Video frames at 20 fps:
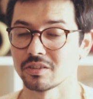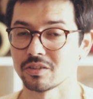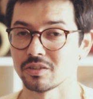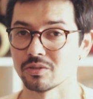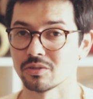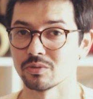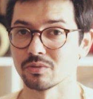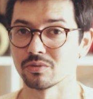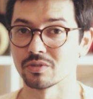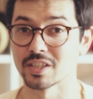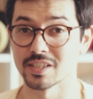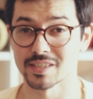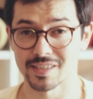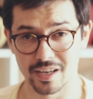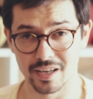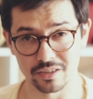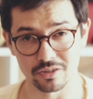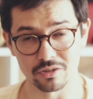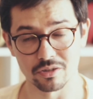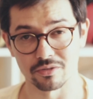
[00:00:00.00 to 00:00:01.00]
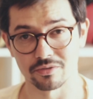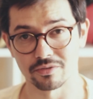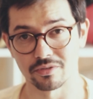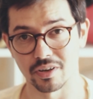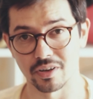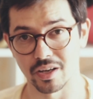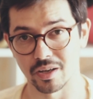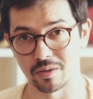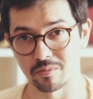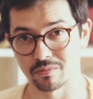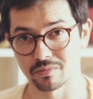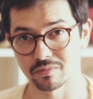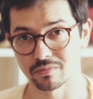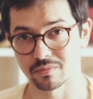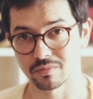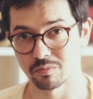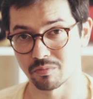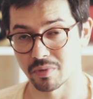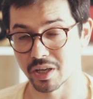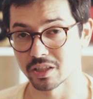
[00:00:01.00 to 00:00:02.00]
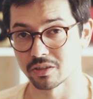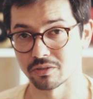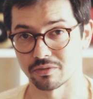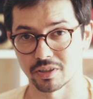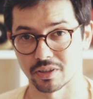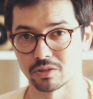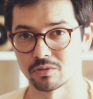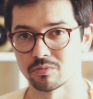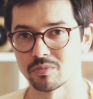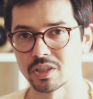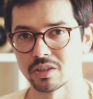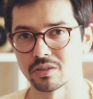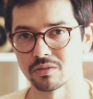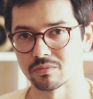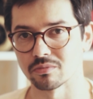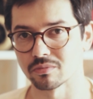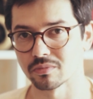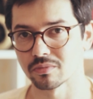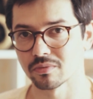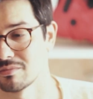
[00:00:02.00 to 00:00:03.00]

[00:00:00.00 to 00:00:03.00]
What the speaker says: you design your frame made of aluminium.